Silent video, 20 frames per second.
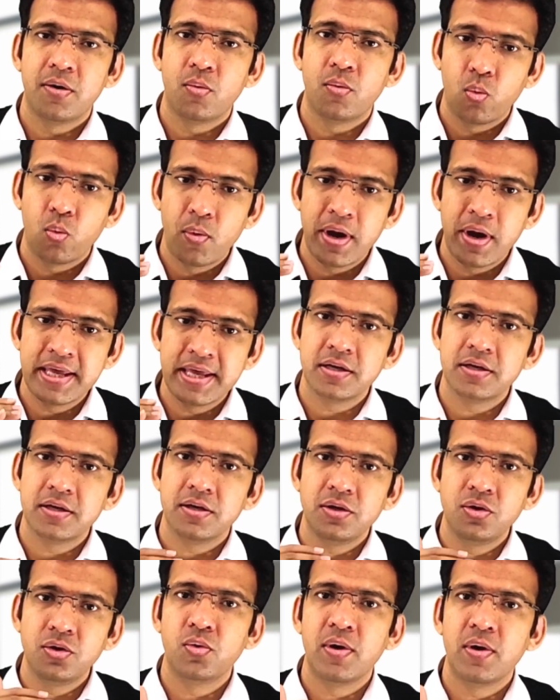whether
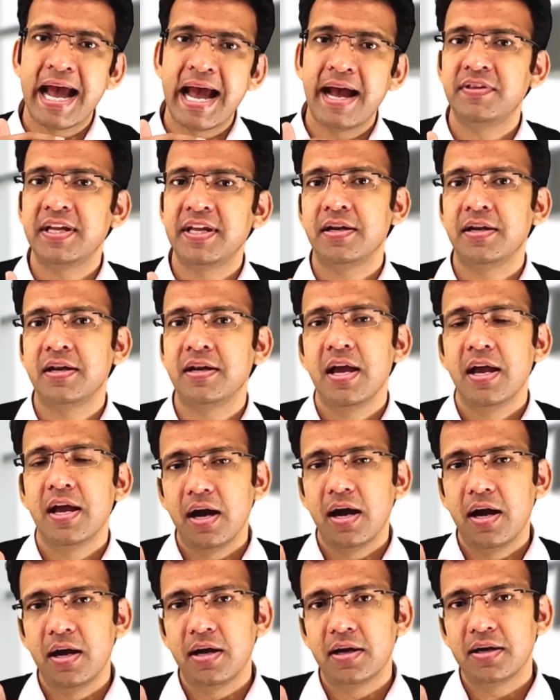you have that
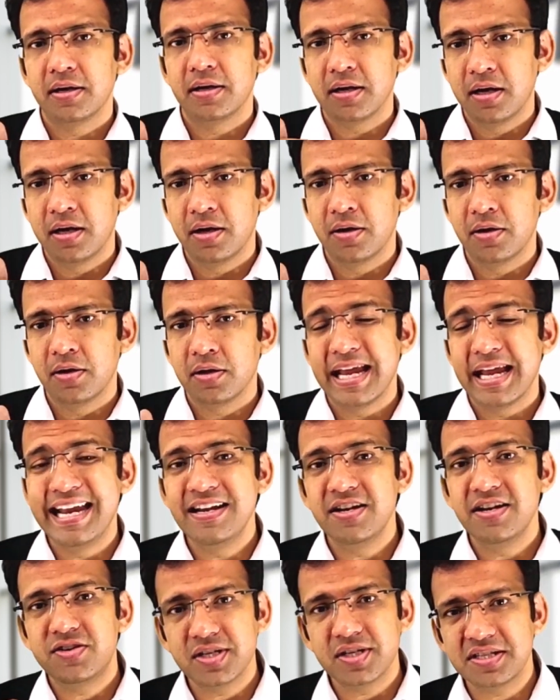
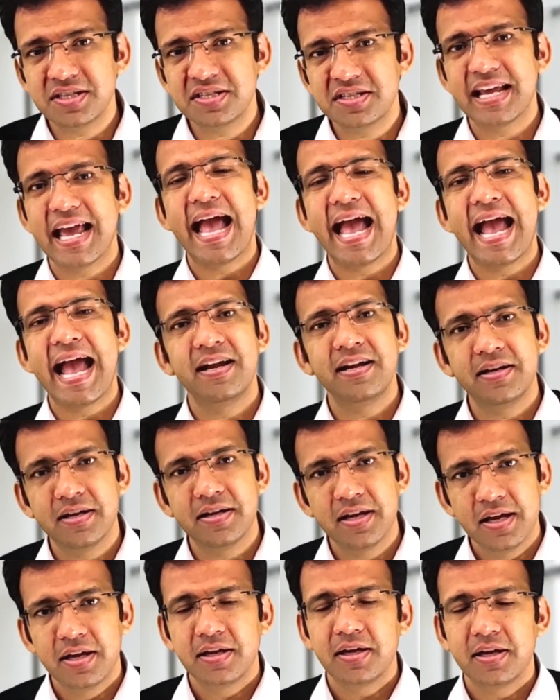interest and
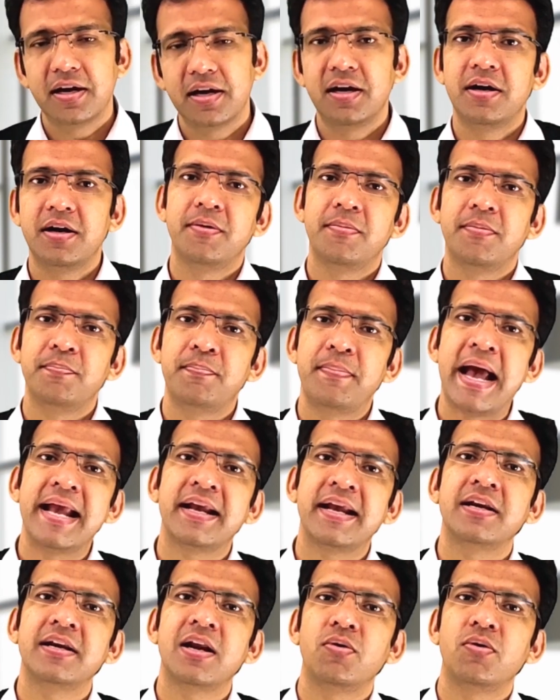
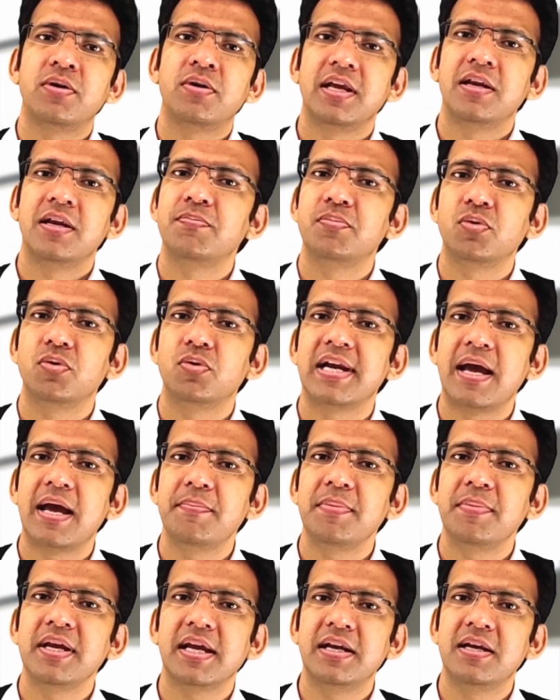background in
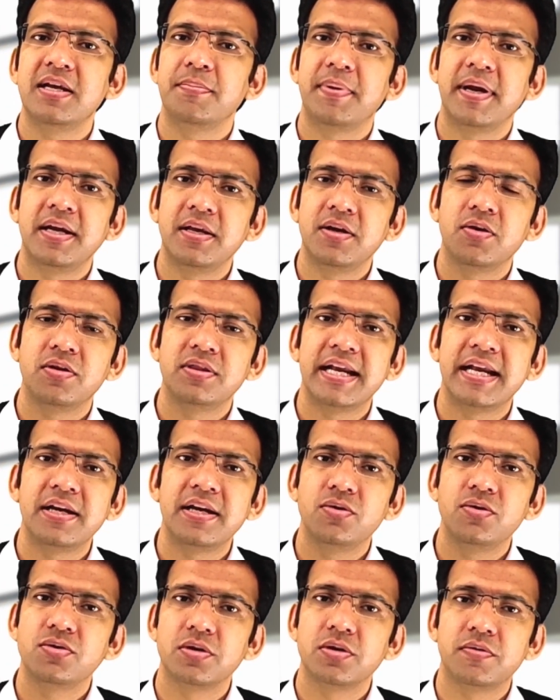programming. And depending on that,
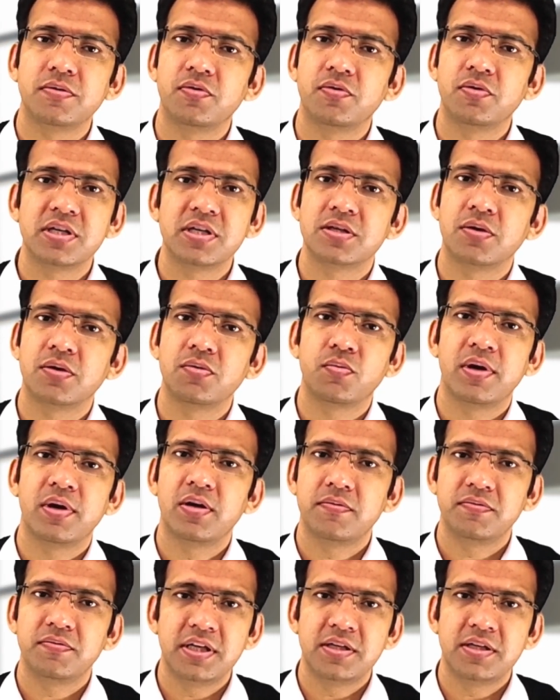you should focus on one
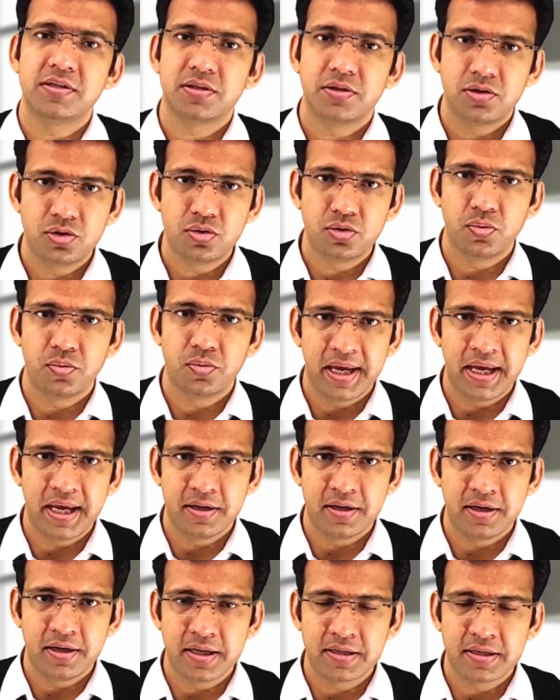of these two
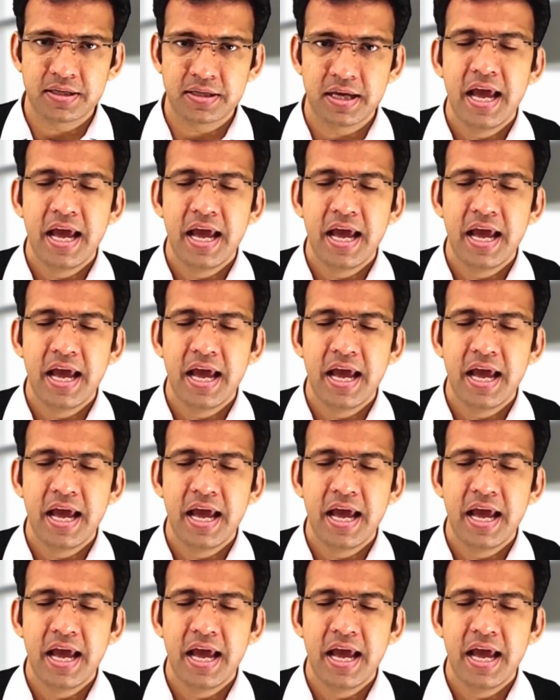areas.